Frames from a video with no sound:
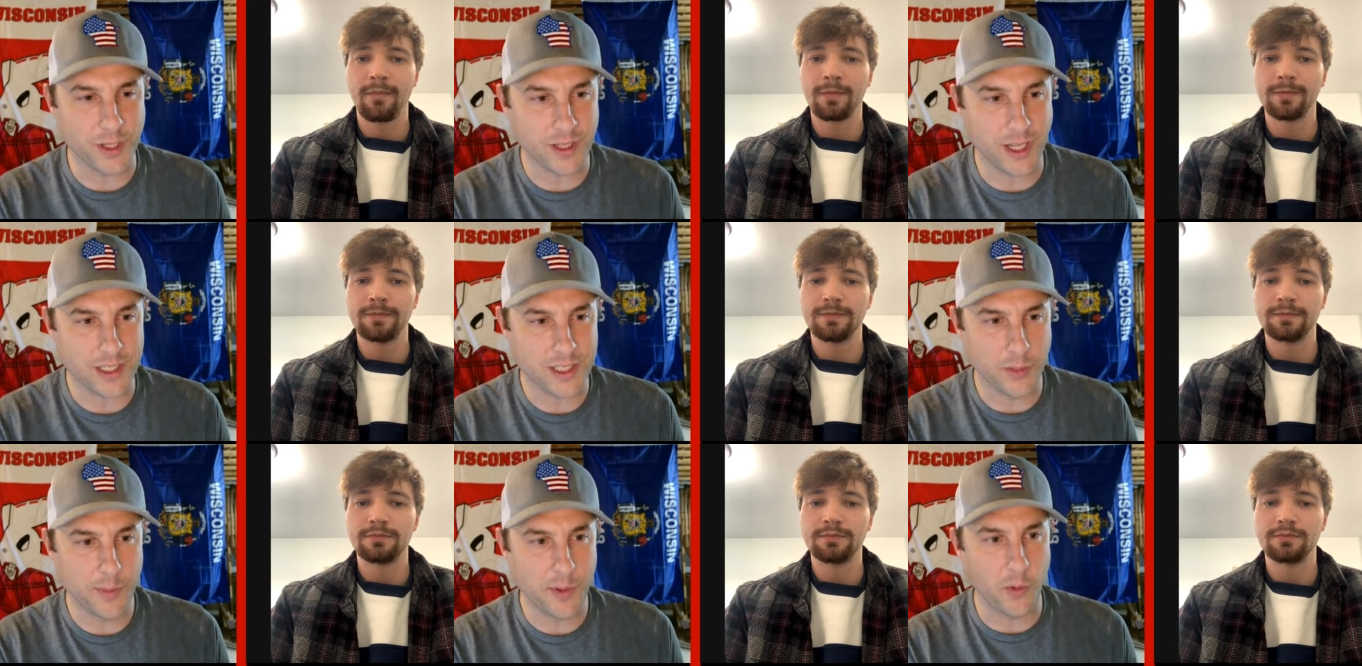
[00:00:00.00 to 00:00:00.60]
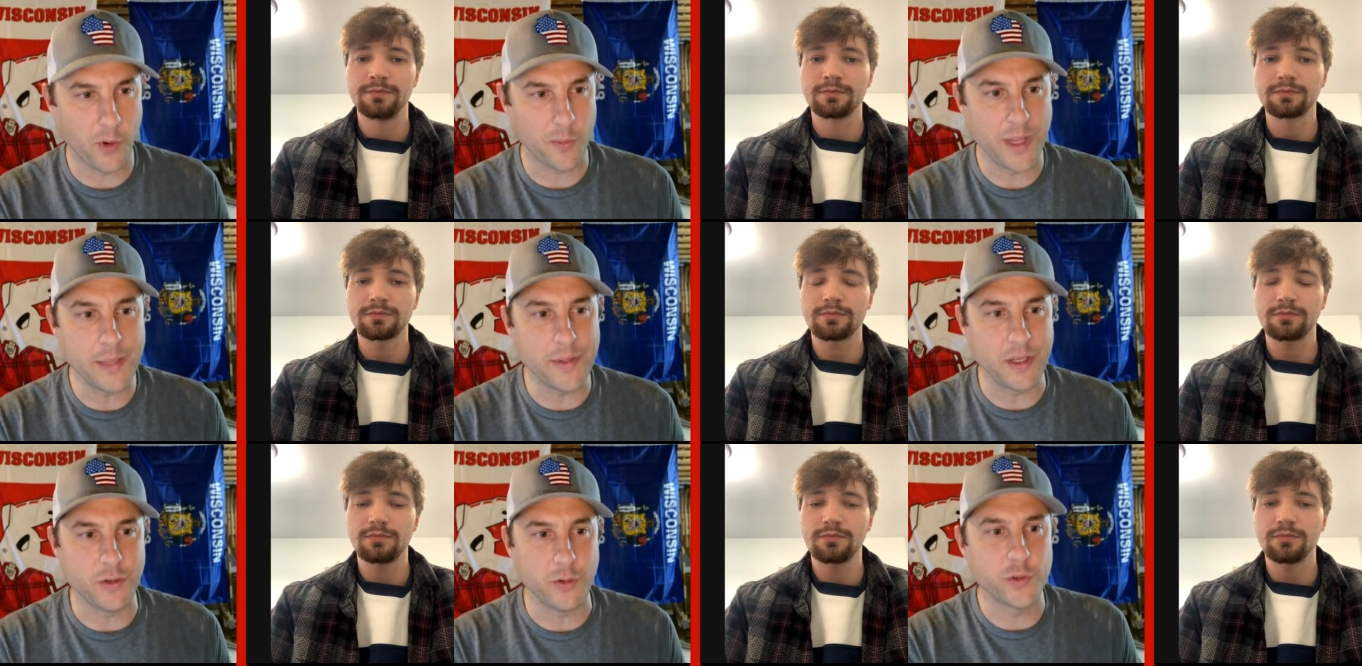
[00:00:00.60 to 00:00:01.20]
Speaker 1: the clock a little bit more,
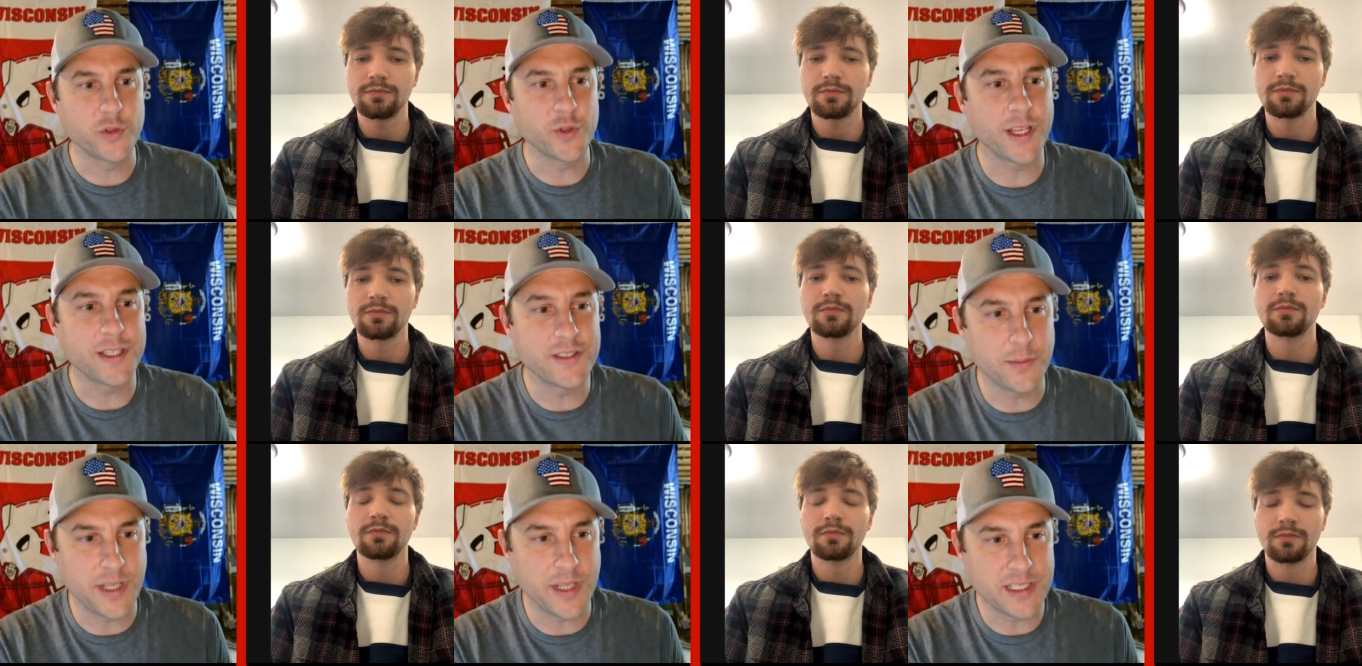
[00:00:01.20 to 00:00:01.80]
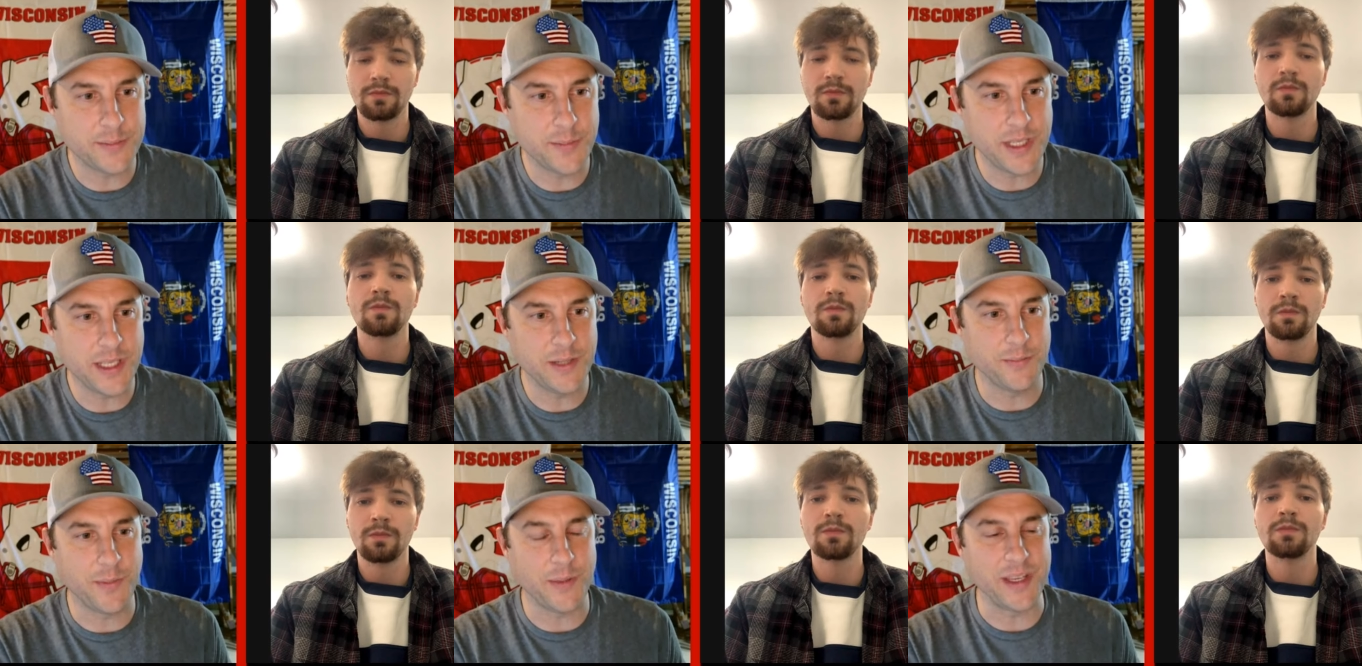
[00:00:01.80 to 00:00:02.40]
maybe neutralize some of that
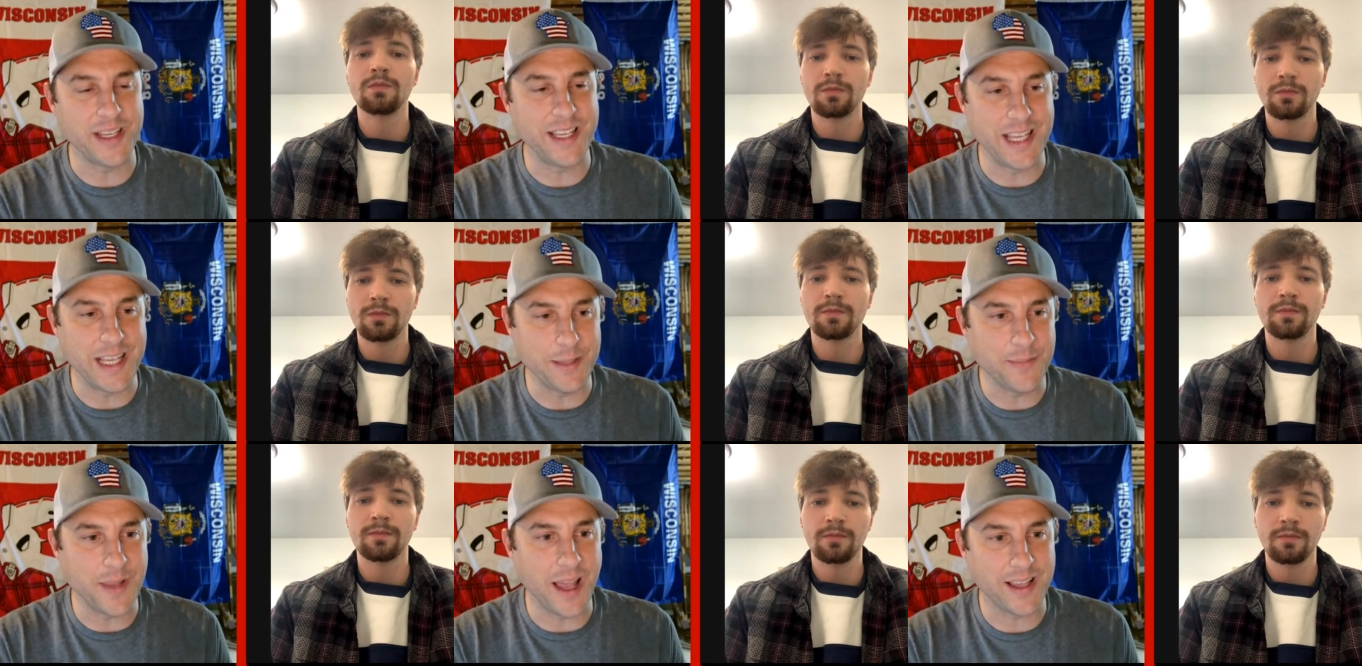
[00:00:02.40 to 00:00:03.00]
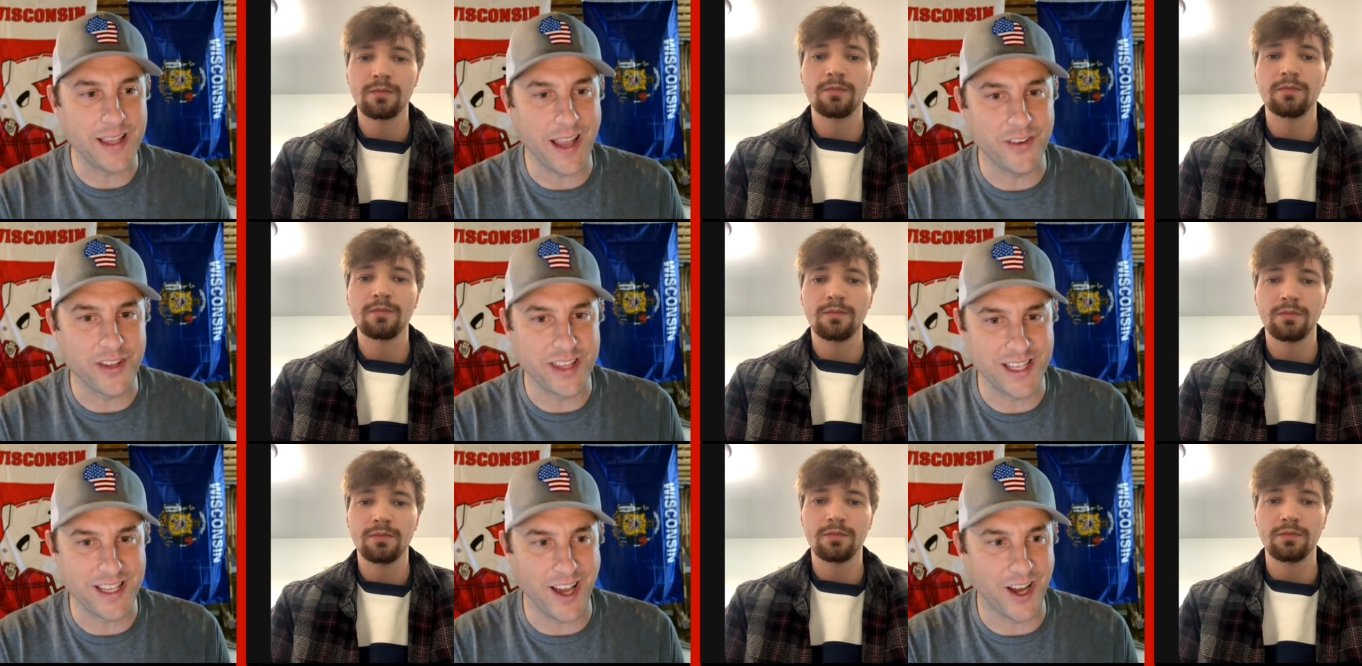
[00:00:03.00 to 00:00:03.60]
speed, maybe keep
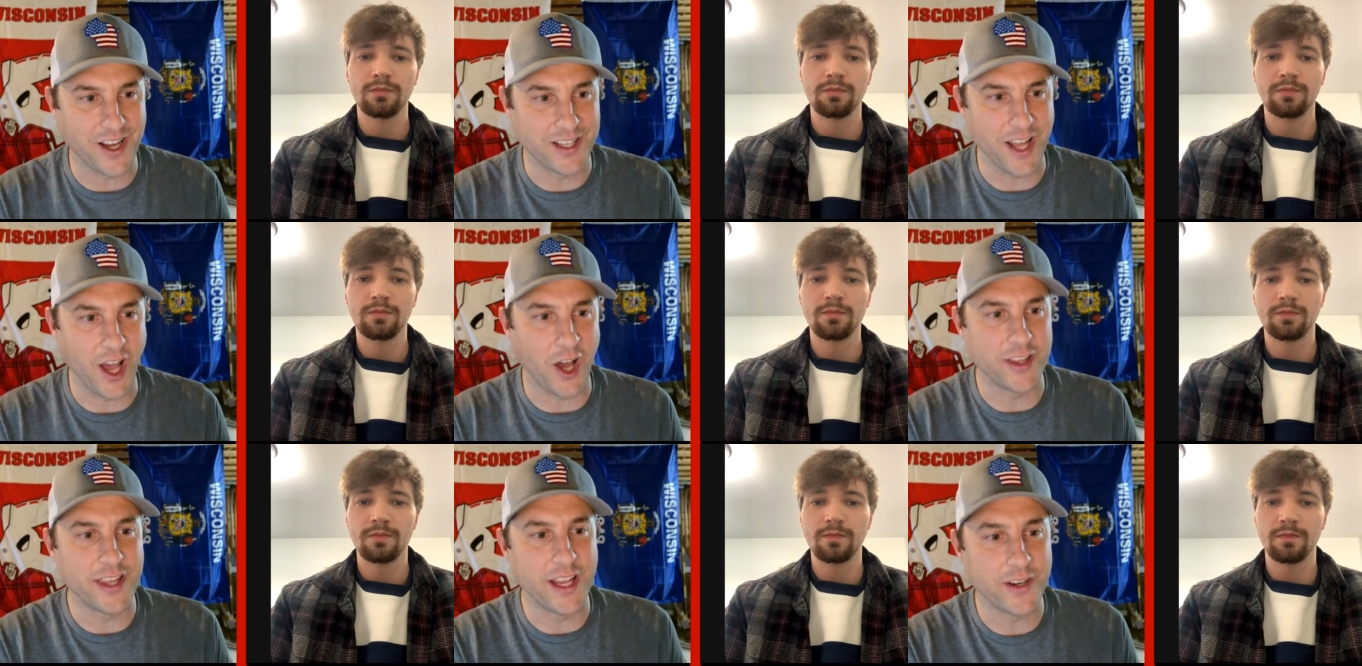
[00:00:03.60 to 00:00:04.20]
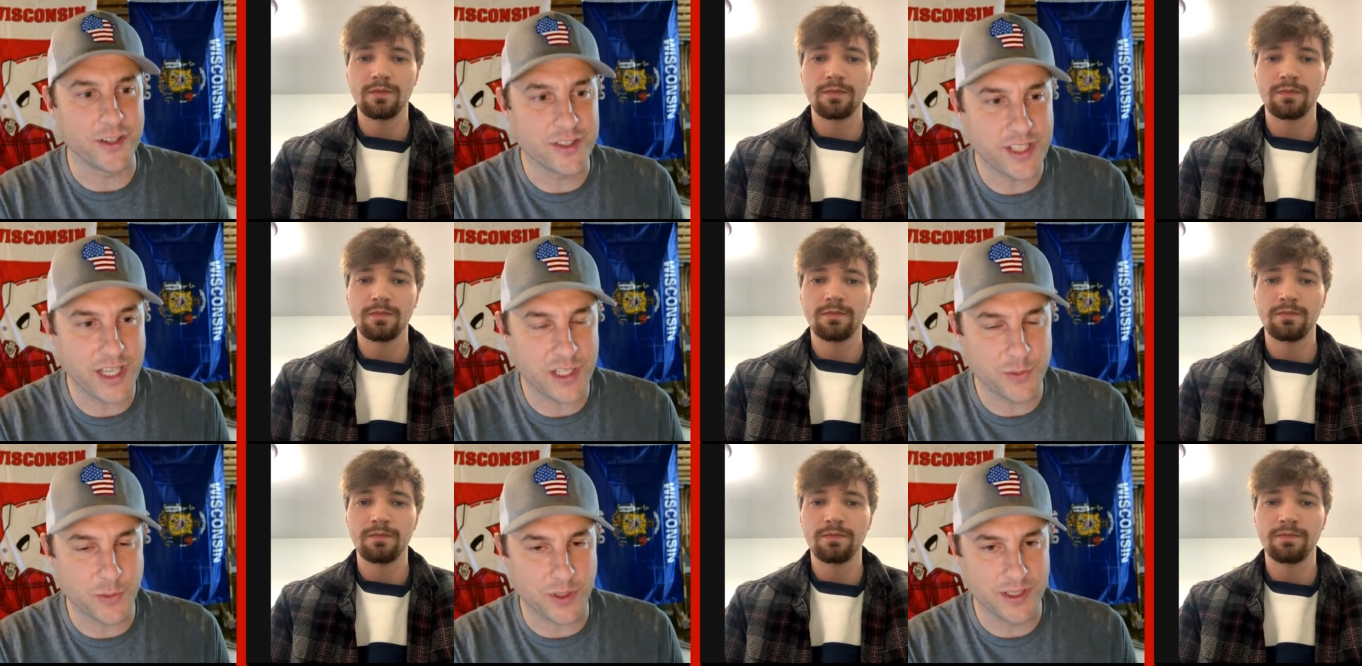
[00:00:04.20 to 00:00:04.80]
everything on on their
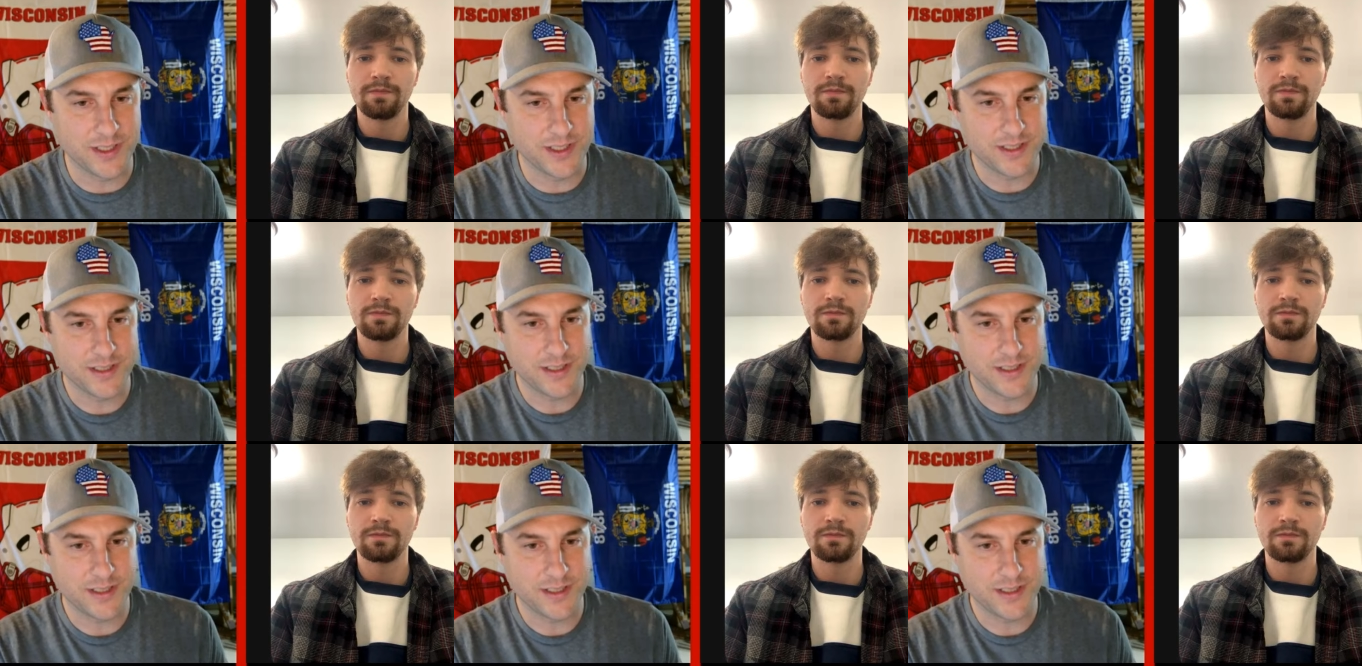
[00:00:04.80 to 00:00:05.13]
schedule?